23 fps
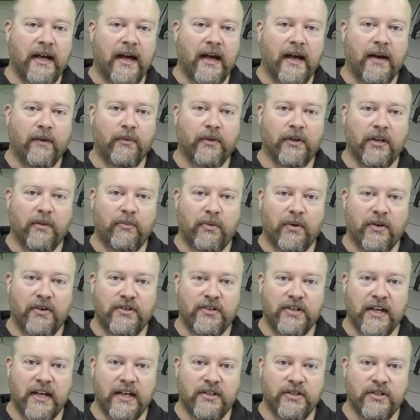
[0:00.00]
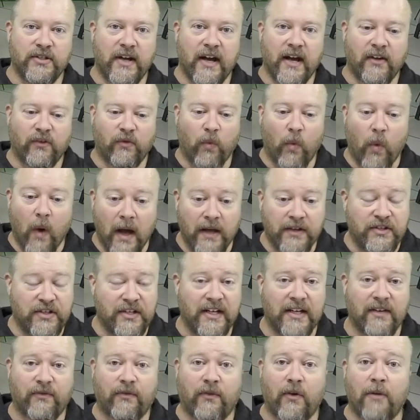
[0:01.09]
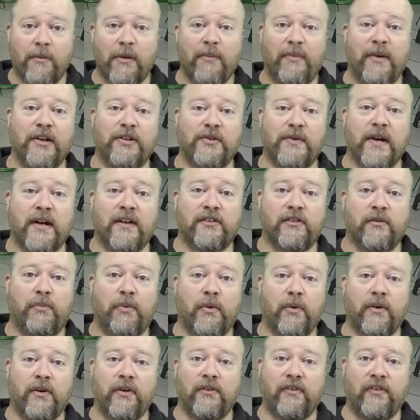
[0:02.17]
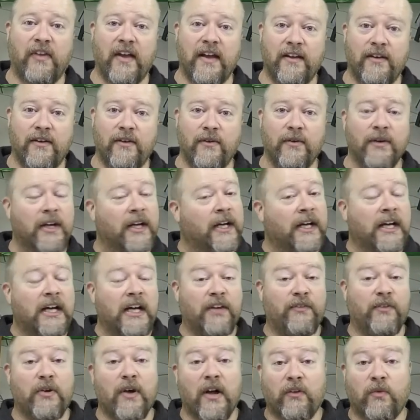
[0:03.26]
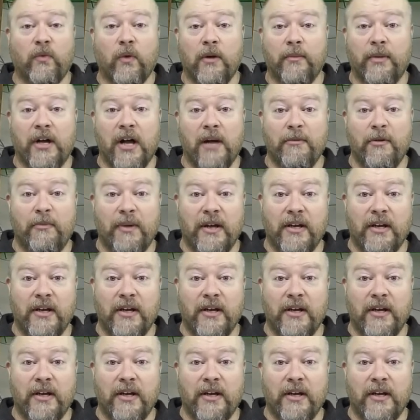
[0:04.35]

I really appreciate you guys watching it. For all my Patreon supporters, thank you. If you guys want to become a